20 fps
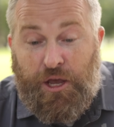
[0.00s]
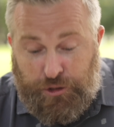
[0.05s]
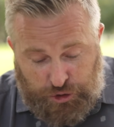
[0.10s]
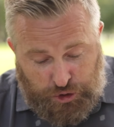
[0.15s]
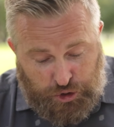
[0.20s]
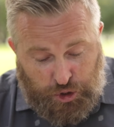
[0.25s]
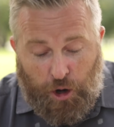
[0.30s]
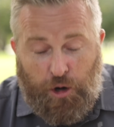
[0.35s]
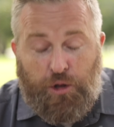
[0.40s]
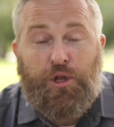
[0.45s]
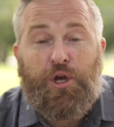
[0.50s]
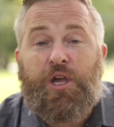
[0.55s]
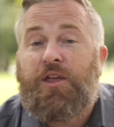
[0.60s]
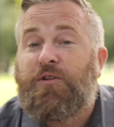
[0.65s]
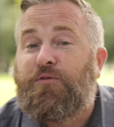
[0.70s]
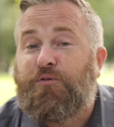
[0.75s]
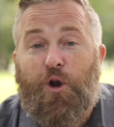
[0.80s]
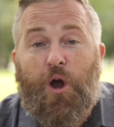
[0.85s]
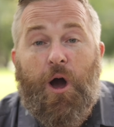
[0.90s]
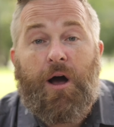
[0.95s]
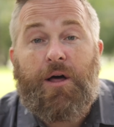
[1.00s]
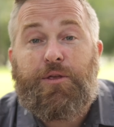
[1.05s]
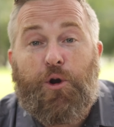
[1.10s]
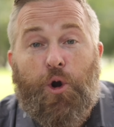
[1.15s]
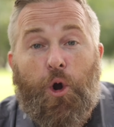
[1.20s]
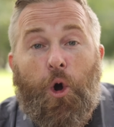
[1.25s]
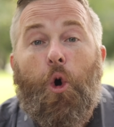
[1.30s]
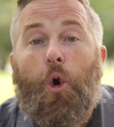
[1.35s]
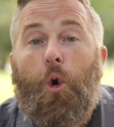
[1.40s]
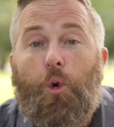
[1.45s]
start looking for other
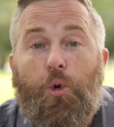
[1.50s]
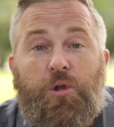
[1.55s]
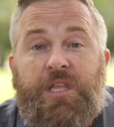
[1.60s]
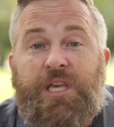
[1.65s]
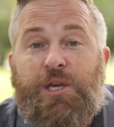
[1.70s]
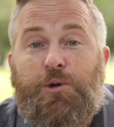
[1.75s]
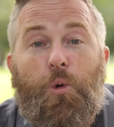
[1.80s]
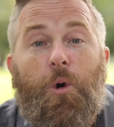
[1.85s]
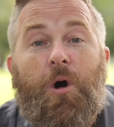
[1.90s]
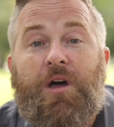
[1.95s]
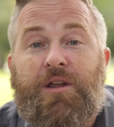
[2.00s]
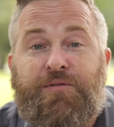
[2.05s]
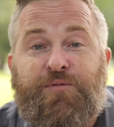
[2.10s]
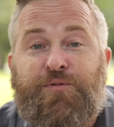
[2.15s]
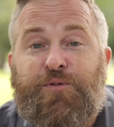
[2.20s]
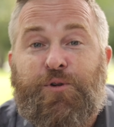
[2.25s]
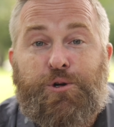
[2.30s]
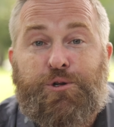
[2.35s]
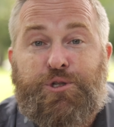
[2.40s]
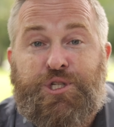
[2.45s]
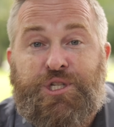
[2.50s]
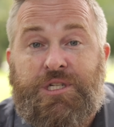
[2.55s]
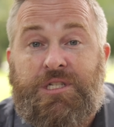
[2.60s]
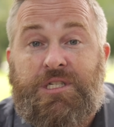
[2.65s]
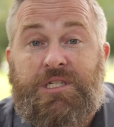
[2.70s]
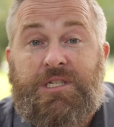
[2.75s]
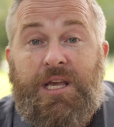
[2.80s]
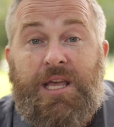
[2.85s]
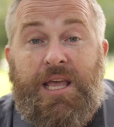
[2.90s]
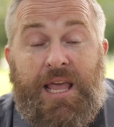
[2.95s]
Holy One
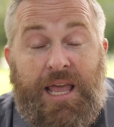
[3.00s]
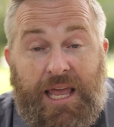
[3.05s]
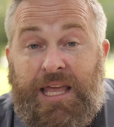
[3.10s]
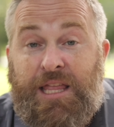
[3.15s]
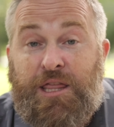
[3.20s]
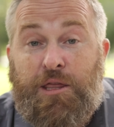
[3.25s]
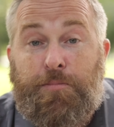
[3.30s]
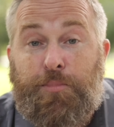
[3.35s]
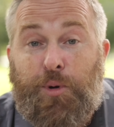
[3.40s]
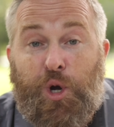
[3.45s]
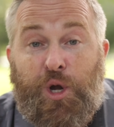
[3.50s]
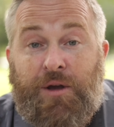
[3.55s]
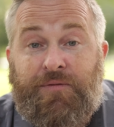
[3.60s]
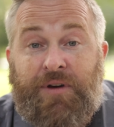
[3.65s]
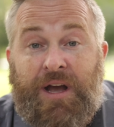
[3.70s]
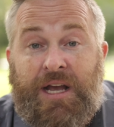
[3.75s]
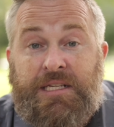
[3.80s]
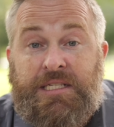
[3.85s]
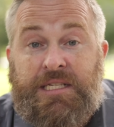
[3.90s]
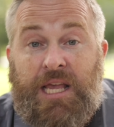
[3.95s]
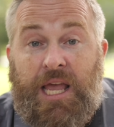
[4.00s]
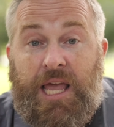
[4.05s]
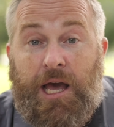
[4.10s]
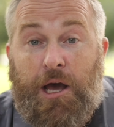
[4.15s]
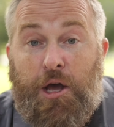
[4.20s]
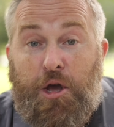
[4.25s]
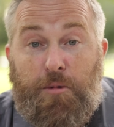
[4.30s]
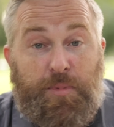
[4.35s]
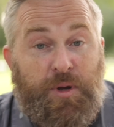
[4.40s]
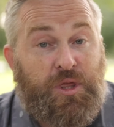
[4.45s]
verses in the book of Isaiah.
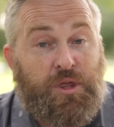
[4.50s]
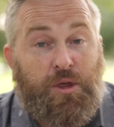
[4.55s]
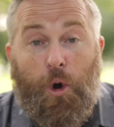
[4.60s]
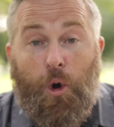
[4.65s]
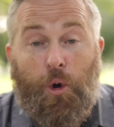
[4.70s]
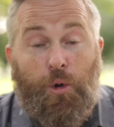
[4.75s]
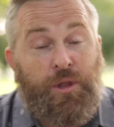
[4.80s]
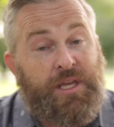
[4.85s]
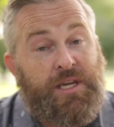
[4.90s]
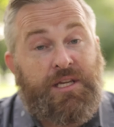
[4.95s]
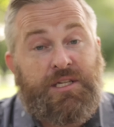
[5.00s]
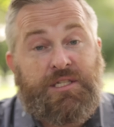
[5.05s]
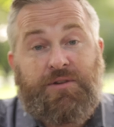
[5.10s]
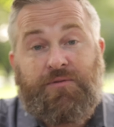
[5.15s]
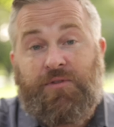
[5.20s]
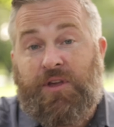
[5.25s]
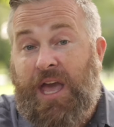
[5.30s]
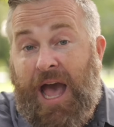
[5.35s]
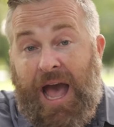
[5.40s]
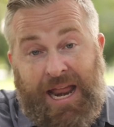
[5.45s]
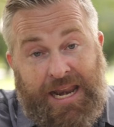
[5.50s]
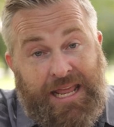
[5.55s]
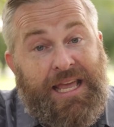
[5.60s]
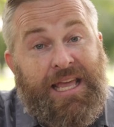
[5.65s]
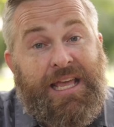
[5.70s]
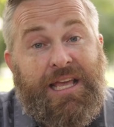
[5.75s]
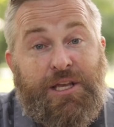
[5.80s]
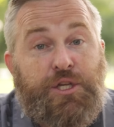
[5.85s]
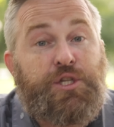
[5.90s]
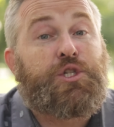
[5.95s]
But the holiness of God
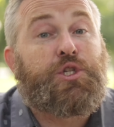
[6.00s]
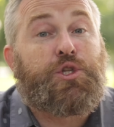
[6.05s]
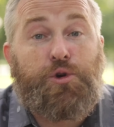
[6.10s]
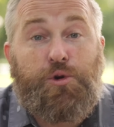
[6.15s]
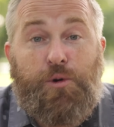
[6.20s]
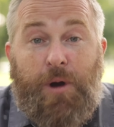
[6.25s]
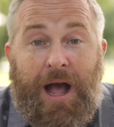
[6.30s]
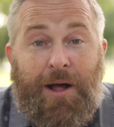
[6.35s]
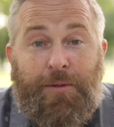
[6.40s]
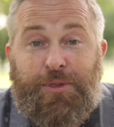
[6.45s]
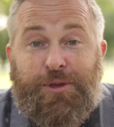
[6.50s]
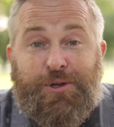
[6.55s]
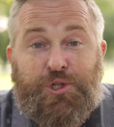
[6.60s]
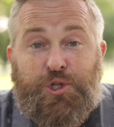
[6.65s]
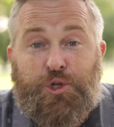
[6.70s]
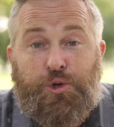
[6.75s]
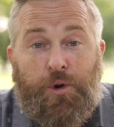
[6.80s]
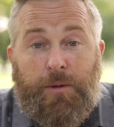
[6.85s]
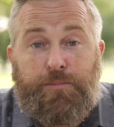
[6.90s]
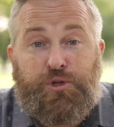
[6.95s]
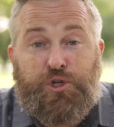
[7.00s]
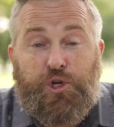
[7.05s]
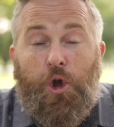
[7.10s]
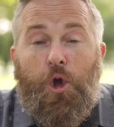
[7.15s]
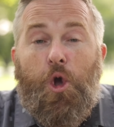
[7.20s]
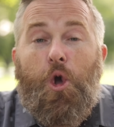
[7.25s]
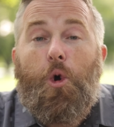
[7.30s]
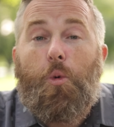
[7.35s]
is throughout the scripture.